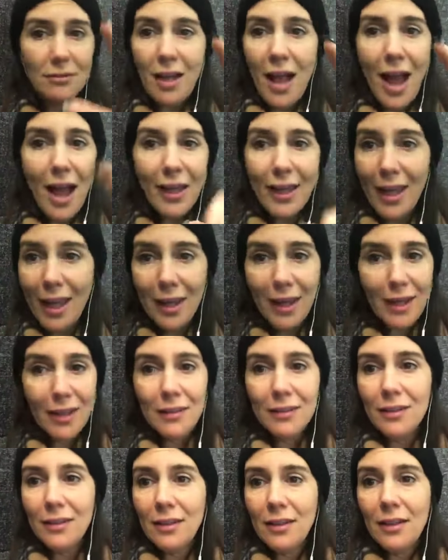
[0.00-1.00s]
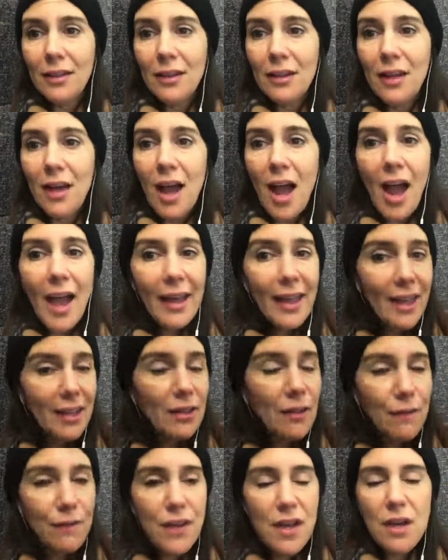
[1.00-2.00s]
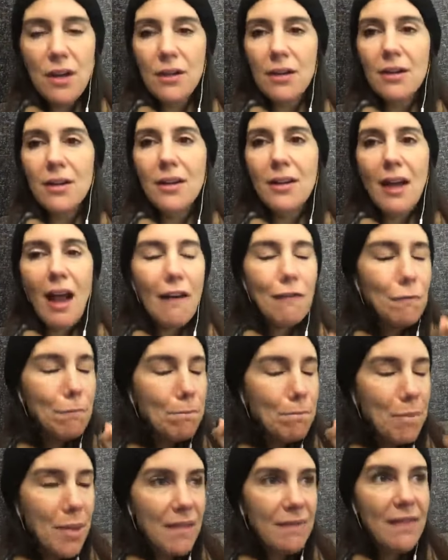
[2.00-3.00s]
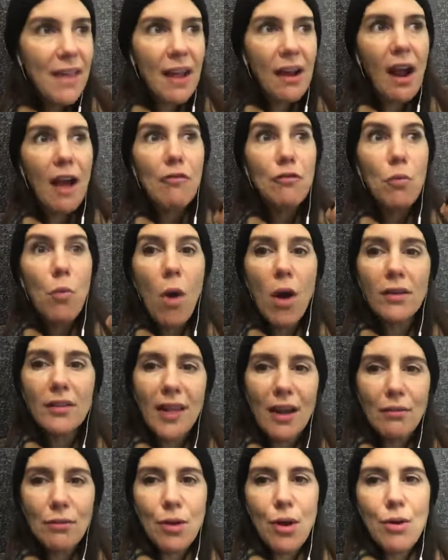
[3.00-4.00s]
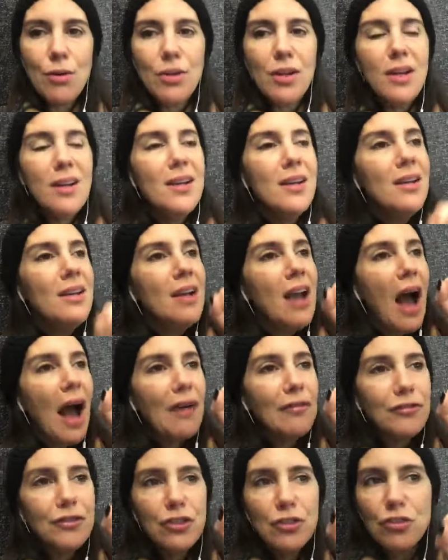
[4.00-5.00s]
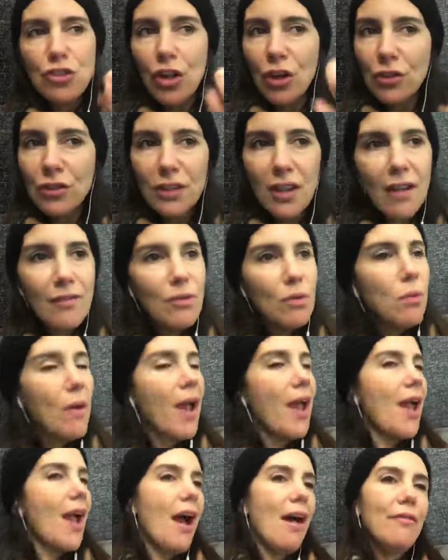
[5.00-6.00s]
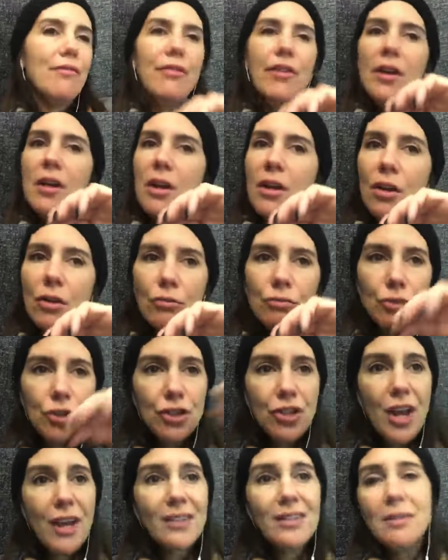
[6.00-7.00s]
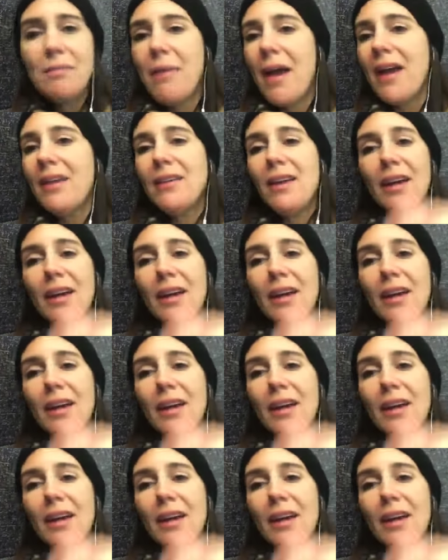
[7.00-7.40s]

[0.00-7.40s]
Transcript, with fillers: I get it. I get the fear. I've been there. I've walked that road. I've turned love away. I've rejected men.